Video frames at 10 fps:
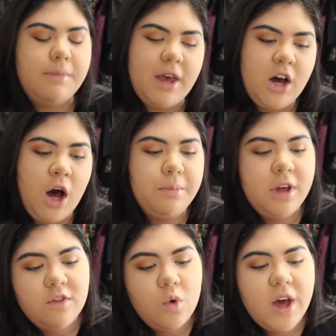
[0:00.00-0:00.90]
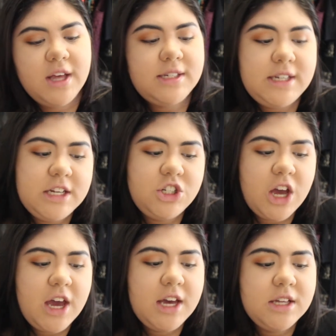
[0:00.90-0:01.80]
makeup, giveaways,
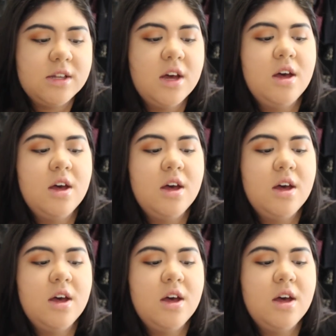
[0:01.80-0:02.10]
DJs,